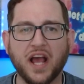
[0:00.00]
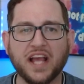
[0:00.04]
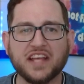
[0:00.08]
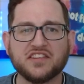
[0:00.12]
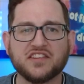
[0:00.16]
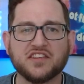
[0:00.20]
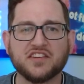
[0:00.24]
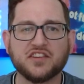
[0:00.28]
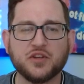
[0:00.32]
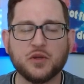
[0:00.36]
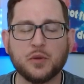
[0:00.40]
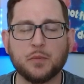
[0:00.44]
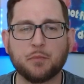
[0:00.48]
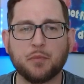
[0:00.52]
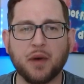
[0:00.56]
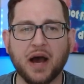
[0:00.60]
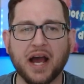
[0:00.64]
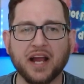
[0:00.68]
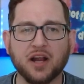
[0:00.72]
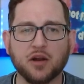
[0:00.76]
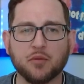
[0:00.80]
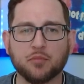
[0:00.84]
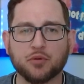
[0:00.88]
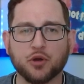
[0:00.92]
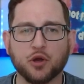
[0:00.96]
is the new
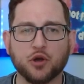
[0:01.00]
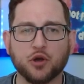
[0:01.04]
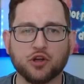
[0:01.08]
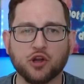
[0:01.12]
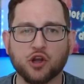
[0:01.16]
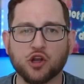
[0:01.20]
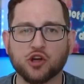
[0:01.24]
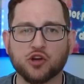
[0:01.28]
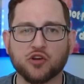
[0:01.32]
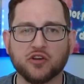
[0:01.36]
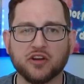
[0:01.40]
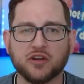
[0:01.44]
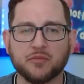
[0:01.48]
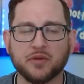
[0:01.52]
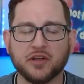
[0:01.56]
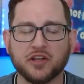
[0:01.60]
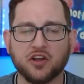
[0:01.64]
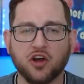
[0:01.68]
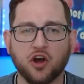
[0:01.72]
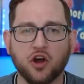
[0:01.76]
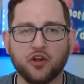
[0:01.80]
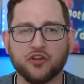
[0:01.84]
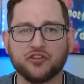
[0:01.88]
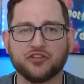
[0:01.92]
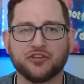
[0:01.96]
buyer-broker agreement,
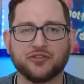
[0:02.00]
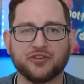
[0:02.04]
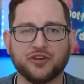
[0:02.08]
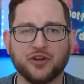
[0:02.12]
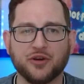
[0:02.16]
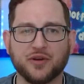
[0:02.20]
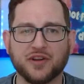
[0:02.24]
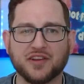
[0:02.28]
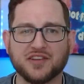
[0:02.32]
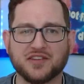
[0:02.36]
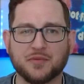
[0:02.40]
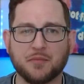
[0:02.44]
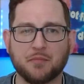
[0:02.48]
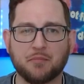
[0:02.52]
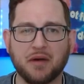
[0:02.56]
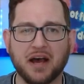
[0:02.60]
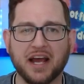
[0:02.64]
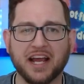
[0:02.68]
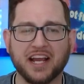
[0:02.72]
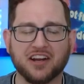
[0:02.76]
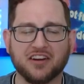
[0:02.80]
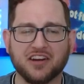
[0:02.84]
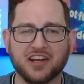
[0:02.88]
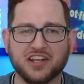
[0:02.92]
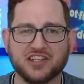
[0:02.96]
also known as a
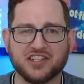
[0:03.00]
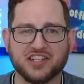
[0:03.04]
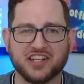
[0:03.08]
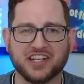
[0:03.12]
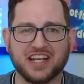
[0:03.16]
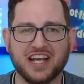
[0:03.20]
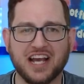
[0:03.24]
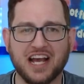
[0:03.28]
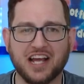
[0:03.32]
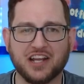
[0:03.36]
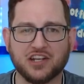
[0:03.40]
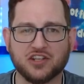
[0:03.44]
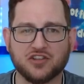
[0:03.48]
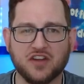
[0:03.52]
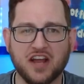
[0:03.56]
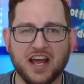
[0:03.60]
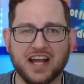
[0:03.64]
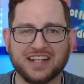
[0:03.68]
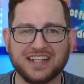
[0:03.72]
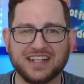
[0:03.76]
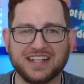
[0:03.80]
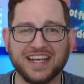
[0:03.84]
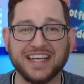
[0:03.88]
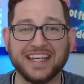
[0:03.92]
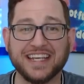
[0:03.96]
buyer-agent
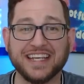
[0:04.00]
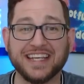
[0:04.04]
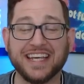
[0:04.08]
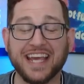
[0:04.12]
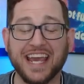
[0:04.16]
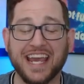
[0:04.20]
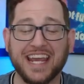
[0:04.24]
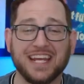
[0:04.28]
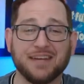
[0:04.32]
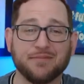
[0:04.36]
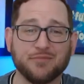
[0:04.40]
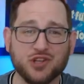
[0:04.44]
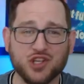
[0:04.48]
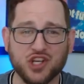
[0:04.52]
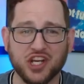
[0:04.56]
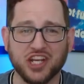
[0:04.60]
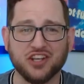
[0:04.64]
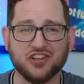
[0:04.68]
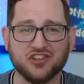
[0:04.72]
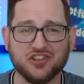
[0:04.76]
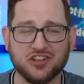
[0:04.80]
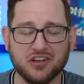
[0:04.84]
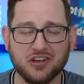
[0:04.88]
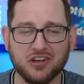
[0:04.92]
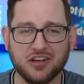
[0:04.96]
contract, a game
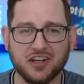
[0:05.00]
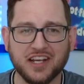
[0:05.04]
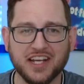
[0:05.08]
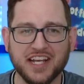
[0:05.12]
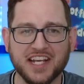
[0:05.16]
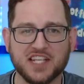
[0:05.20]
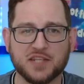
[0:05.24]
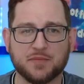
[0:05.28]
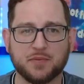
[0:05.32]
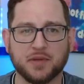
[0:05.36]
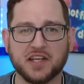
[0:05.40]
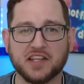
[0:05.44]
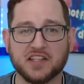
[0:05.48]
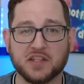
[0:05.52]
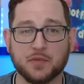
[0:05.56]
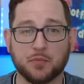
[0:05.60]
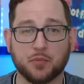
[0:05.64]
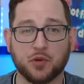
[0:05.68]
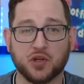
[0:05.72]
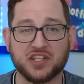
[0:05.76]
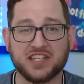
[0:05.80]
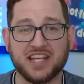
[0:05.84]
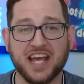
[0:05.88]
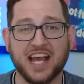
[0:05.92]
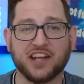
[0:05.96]
changer? It's because it
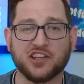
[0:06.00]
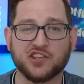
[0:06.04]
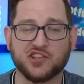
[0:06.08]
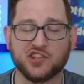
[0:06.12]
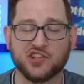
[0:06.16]
protects